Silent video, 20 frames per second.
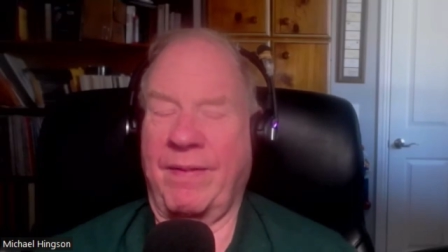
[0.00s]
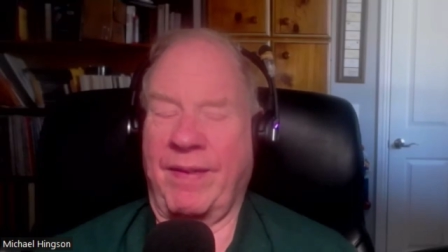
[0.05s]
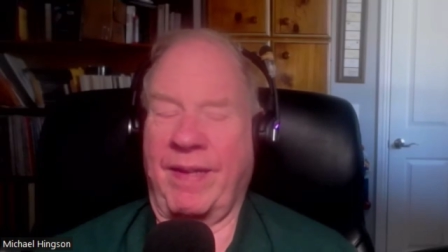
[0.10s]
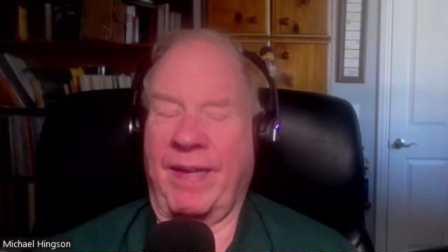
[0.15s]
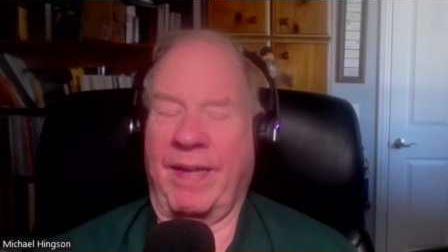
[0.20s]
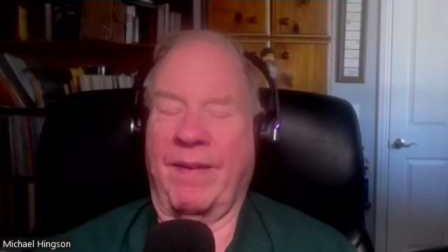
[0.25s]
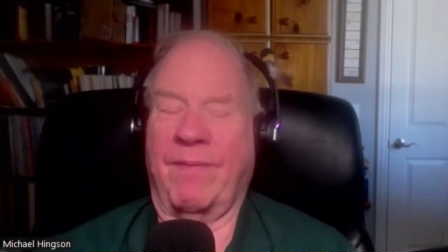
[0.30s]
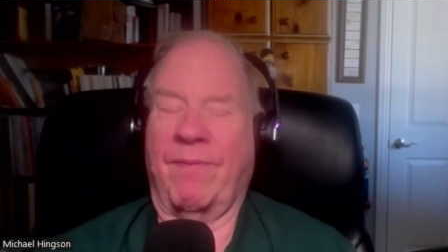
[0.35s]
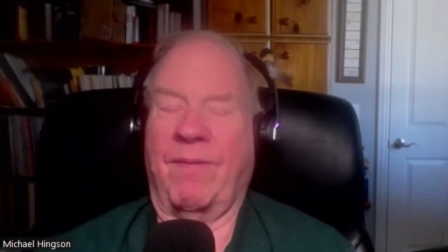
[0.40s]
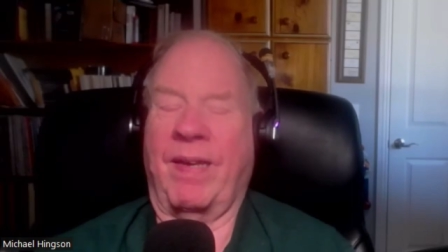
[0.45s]

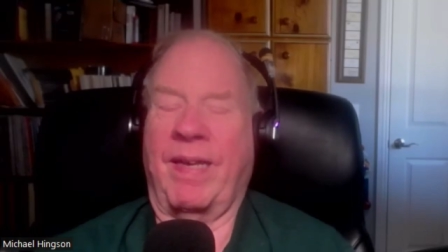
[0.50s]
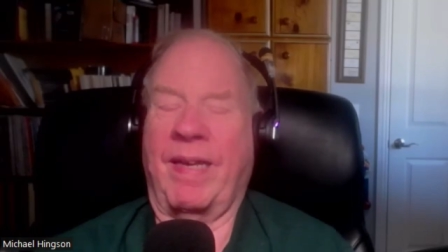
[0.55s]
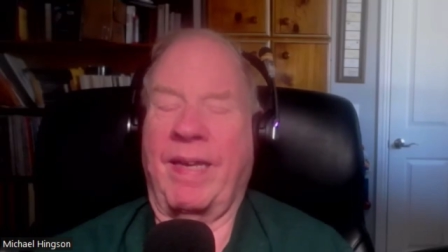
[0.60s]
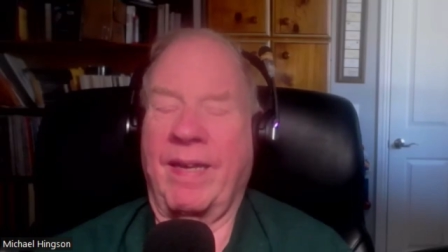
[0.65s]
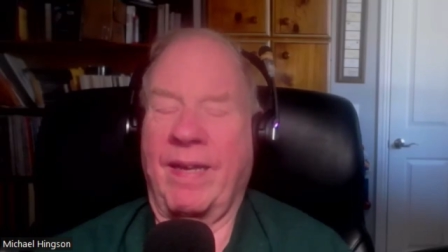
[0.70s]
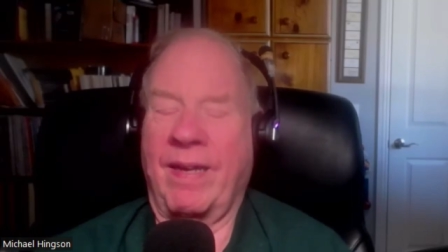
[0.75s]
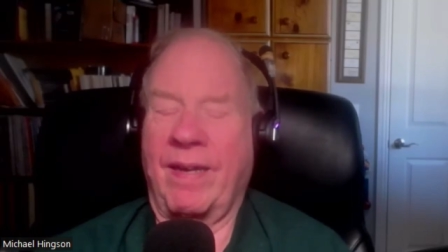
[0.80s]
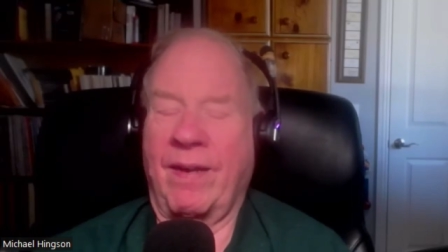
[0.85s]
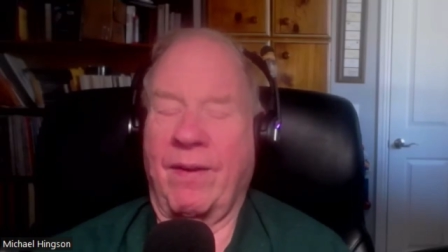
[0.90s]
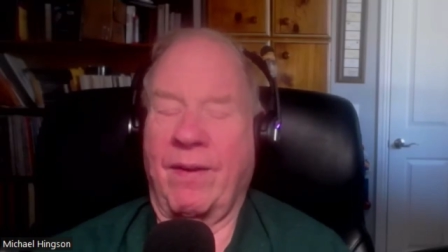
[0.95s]
that
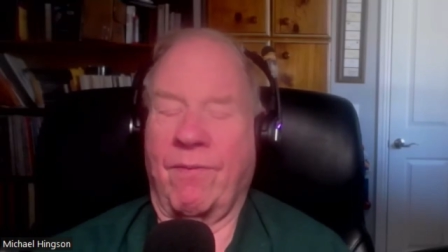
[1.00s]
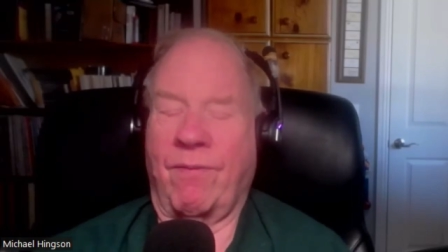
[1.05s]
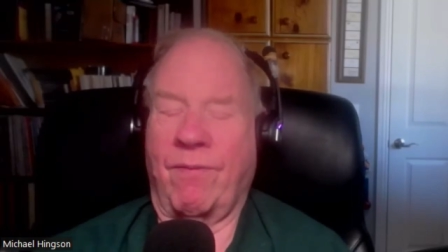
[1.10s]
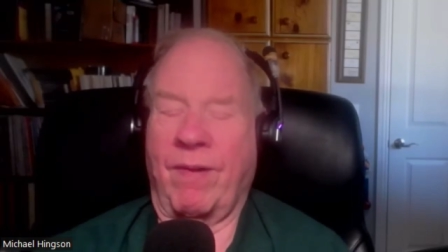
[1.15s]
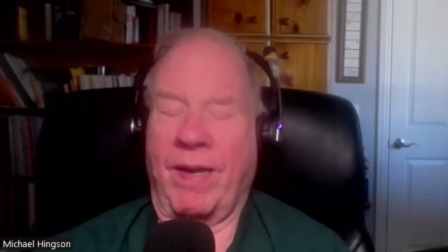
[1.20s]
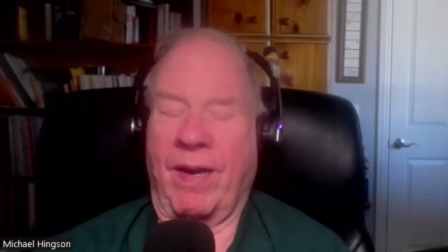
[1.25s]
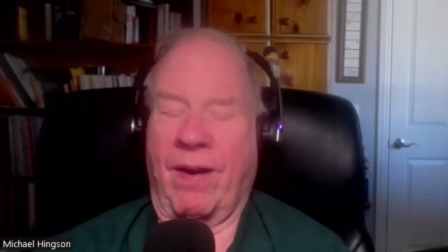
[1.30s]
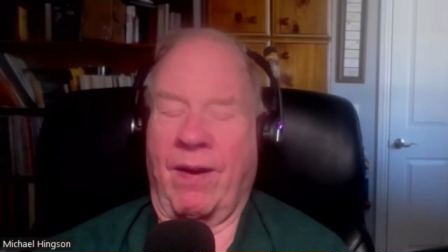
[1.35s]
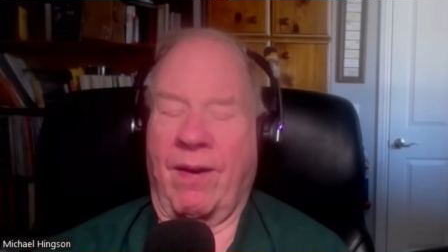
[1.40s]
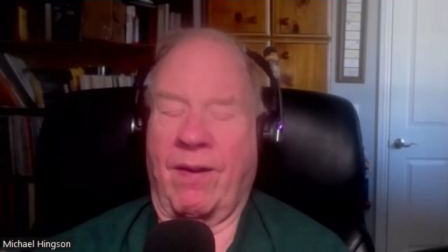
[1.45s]
we
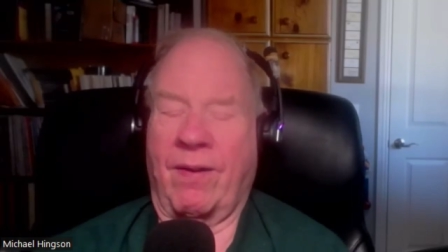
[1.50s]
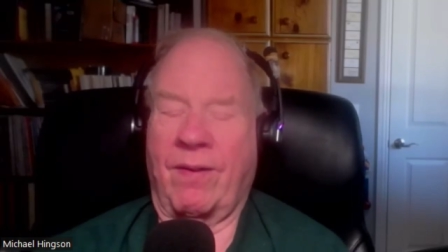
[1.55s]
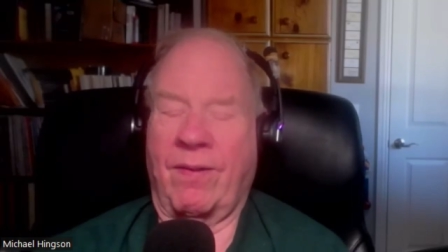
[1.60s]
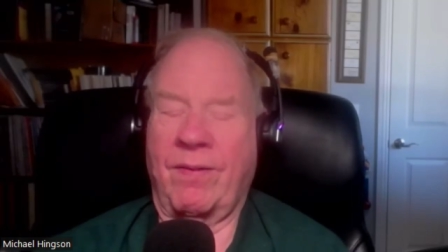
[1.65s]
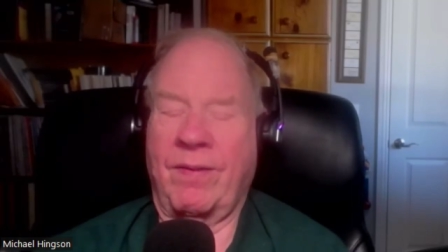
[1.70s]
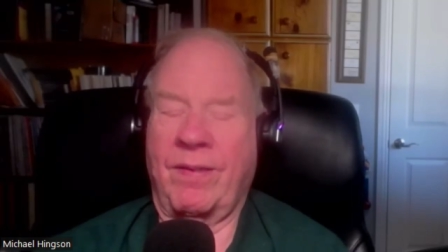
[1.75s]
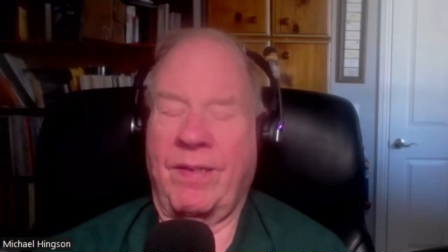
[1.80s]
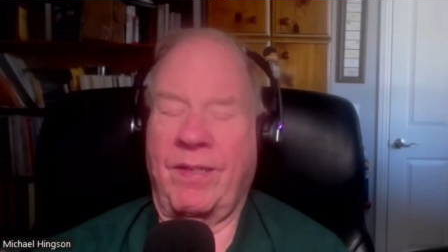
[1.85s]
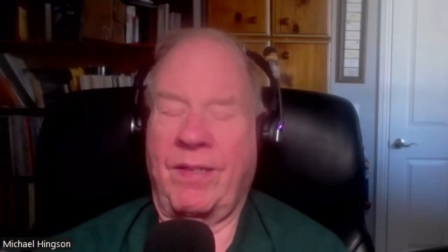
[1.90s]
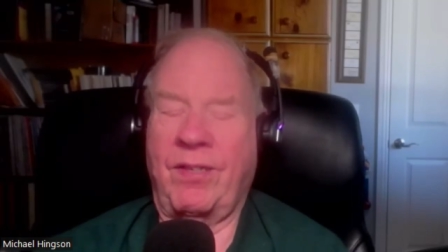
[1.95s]
we
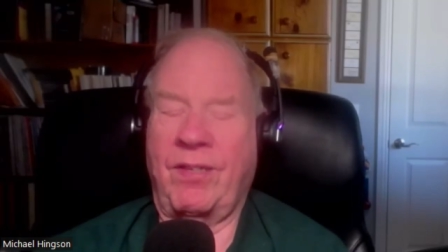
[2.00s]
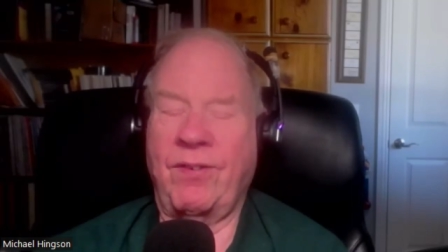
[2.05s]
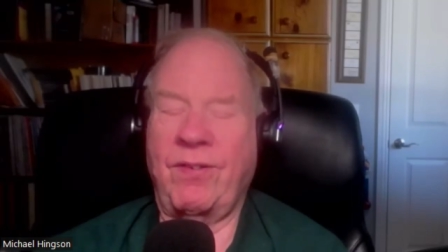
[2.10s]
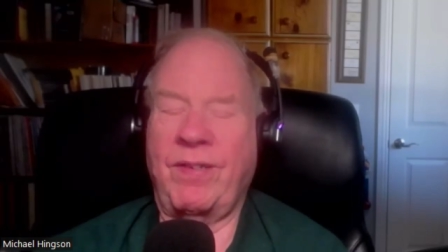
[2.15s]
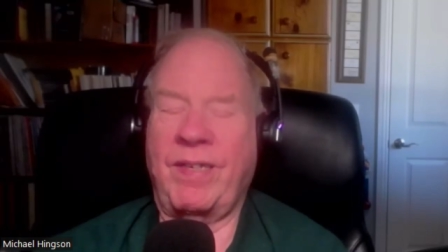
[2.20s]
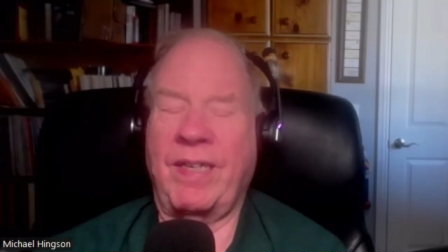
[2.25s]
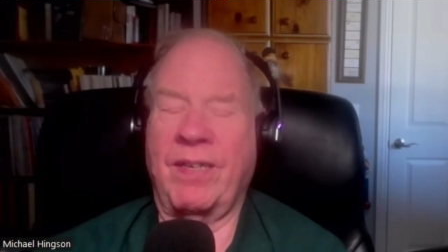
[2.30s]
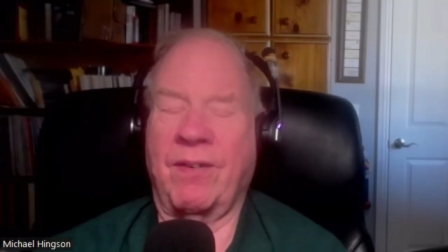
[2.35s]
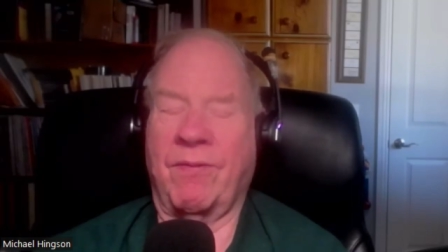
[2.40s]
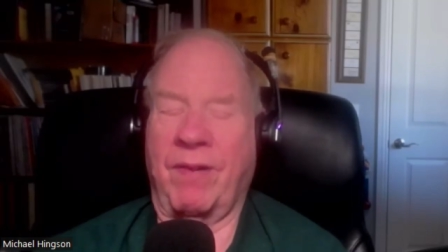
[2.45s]
all do
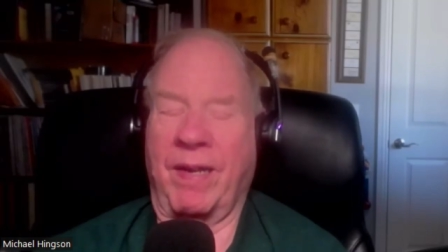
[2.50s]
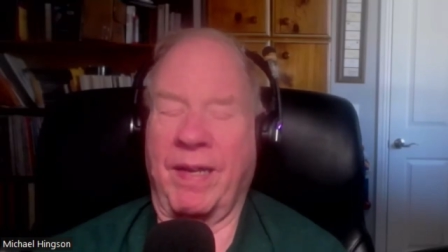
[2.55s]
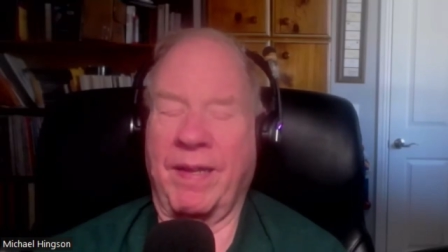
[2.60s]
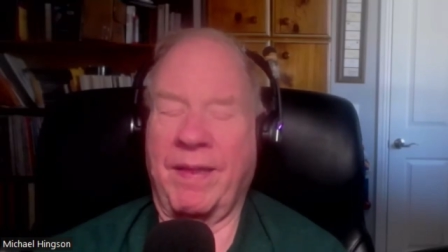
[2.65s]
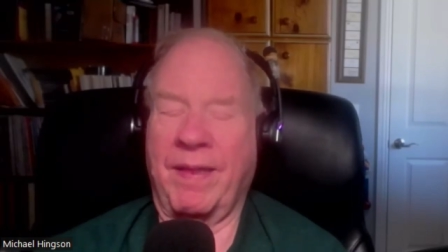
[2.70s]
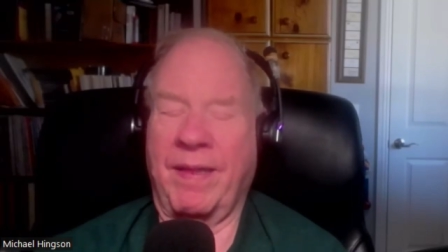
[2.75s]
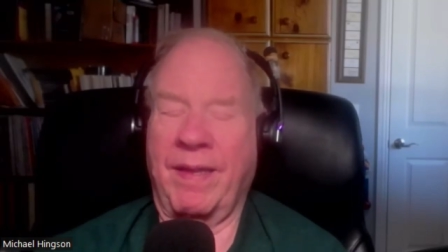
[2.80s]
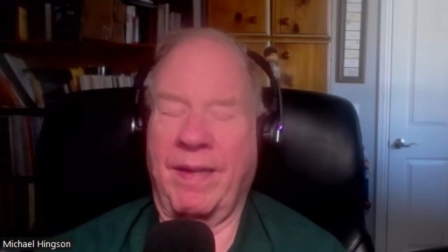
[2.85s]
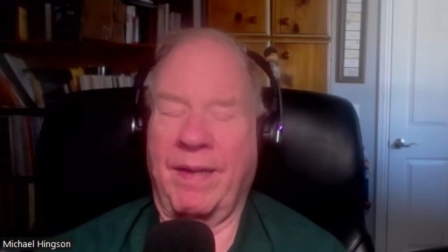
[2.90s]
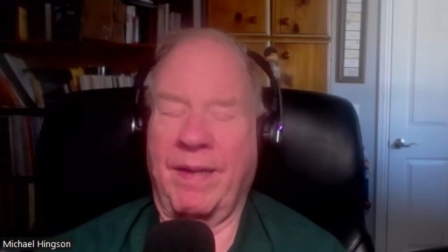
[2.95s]
deal
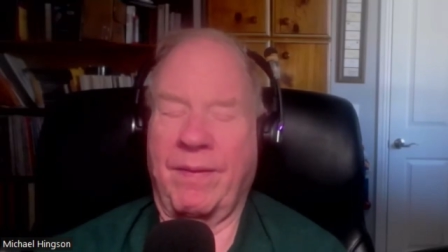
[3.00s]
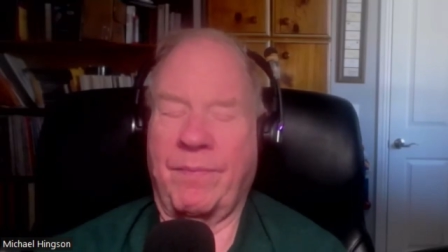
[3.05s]
with,